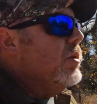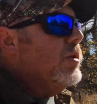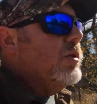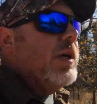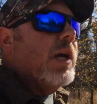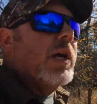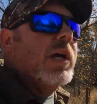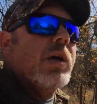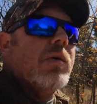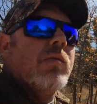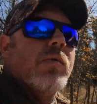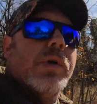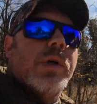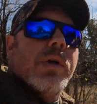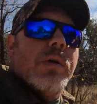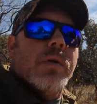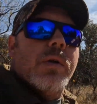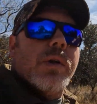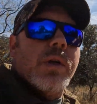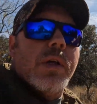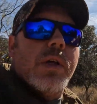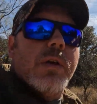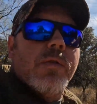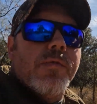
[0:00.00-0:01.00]
second
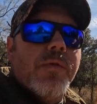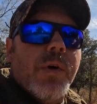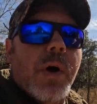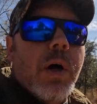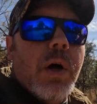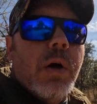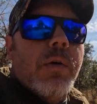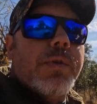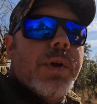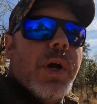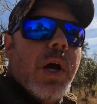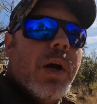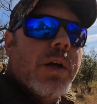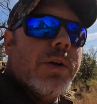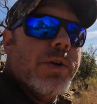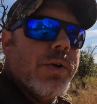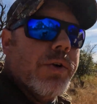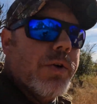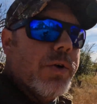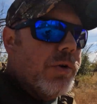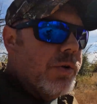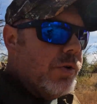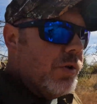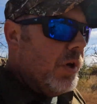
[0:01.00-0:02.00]
one involved
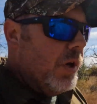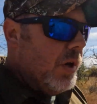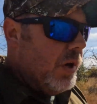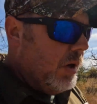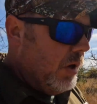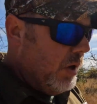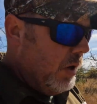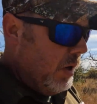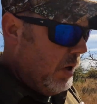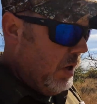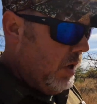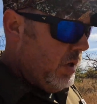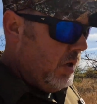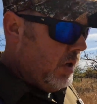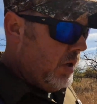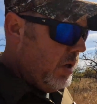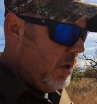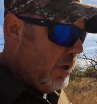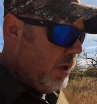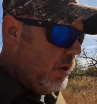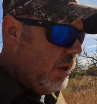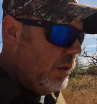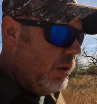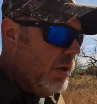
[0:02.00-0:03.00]
hunters
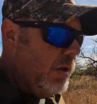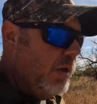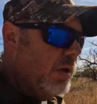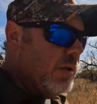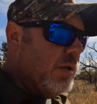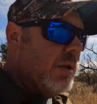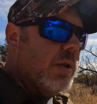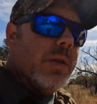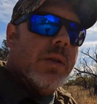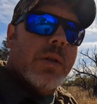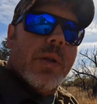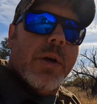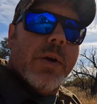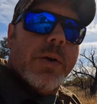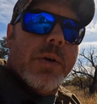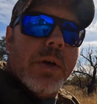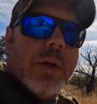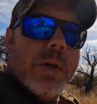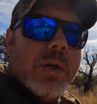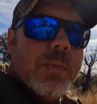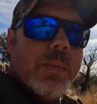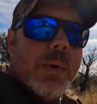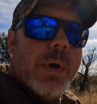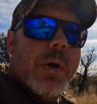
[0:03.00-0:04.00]
and their
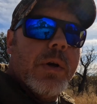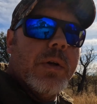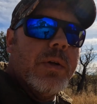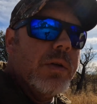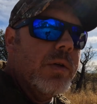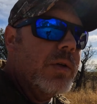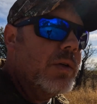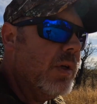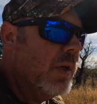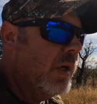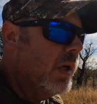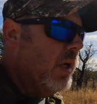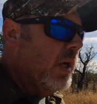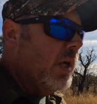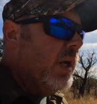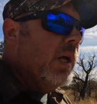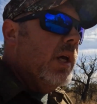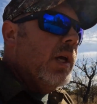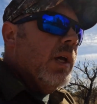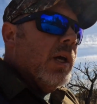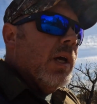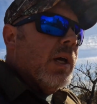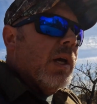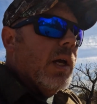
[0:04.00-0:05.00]
disappearances.
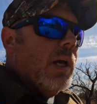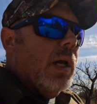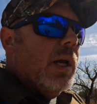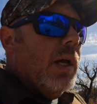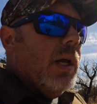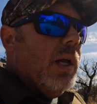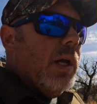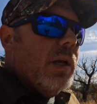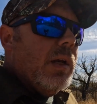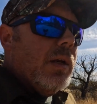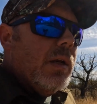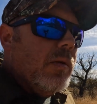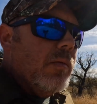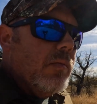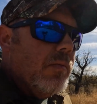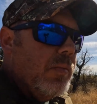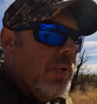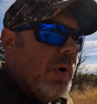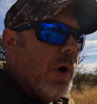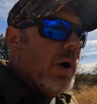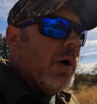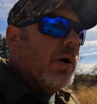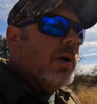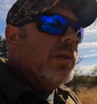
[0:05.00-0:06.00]
And
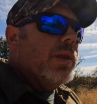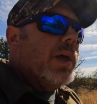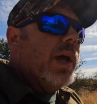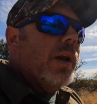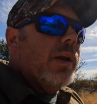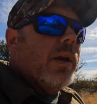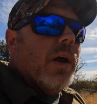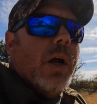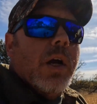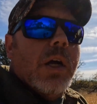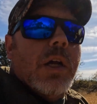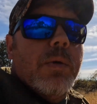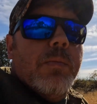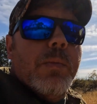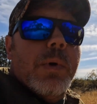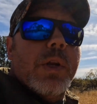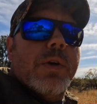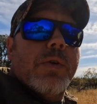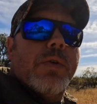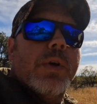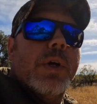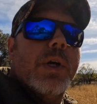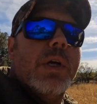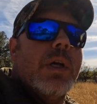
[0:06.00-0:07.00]
part of that
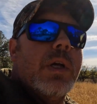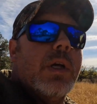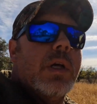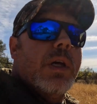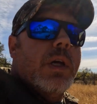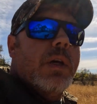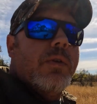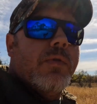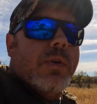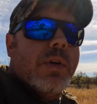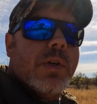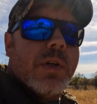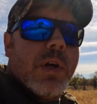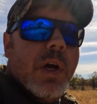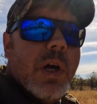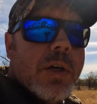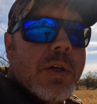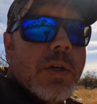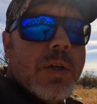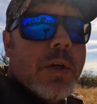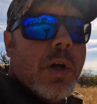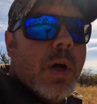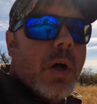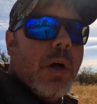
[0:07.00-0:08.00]
documentary even
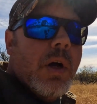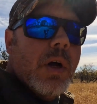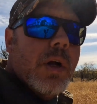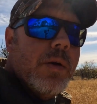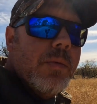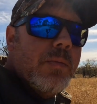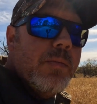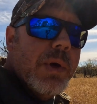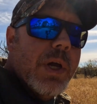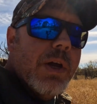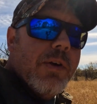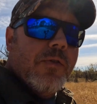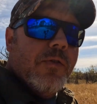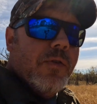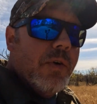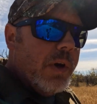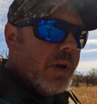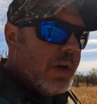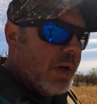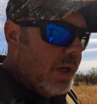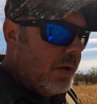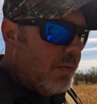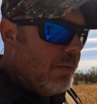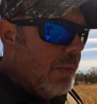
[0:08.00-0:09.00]
touched on
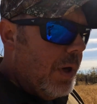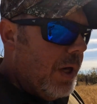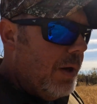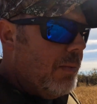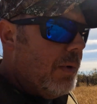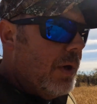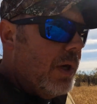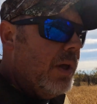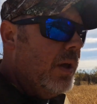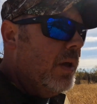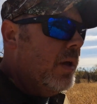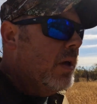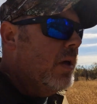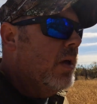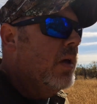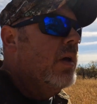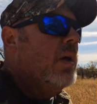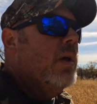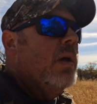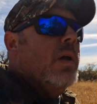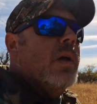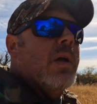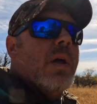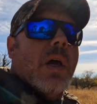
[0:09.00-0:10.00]
Bigfoot and maybe
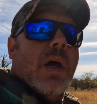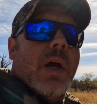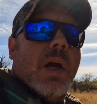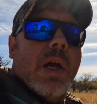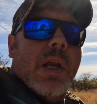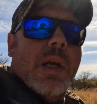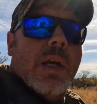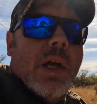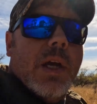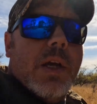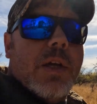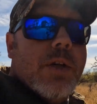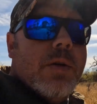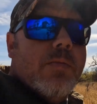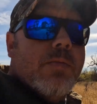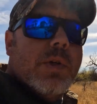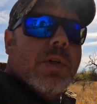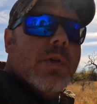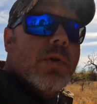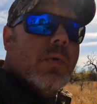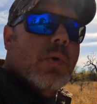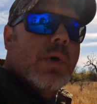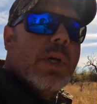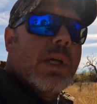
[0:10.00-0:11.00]
a connection
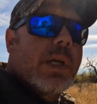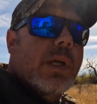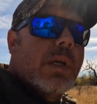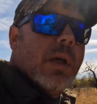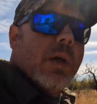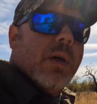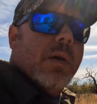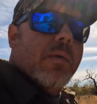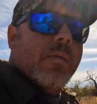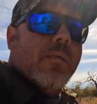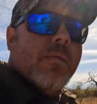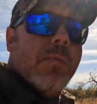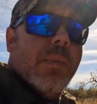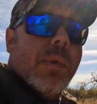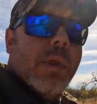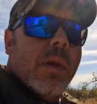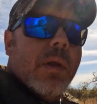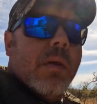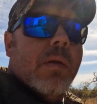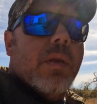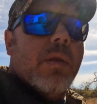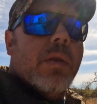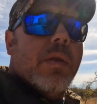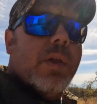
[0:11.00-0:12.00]
between
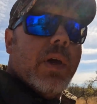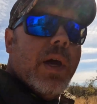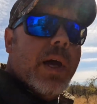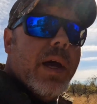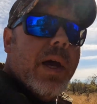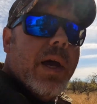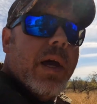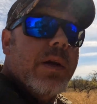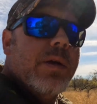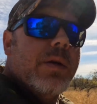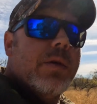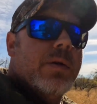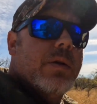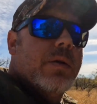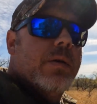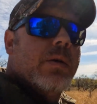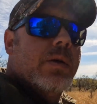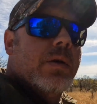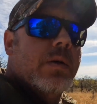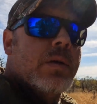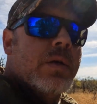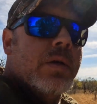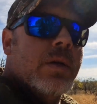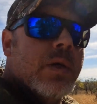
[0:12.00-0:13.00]
that
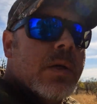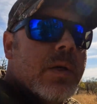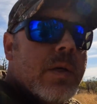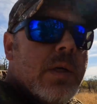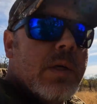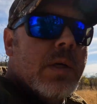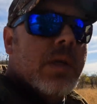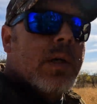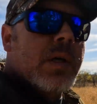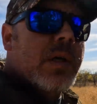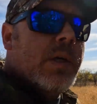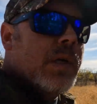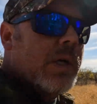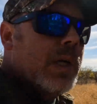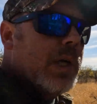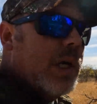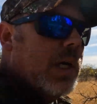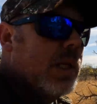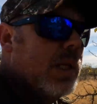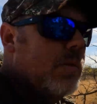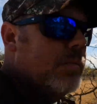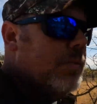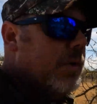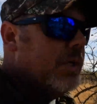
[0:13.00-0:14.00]

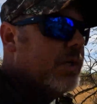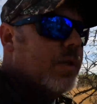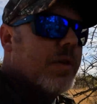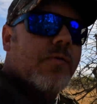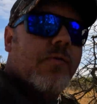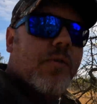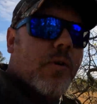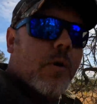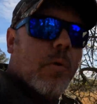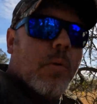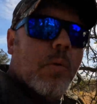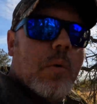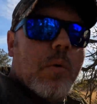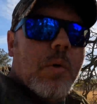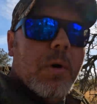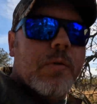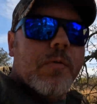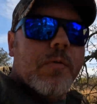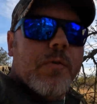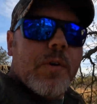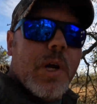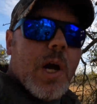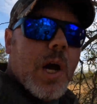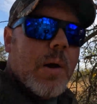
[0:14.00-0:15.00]
and the missing 411
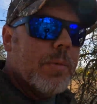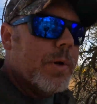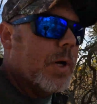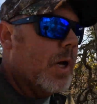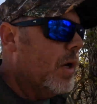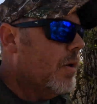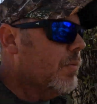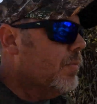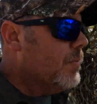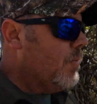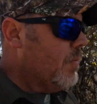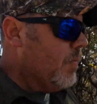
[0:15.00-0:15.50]
phenomena.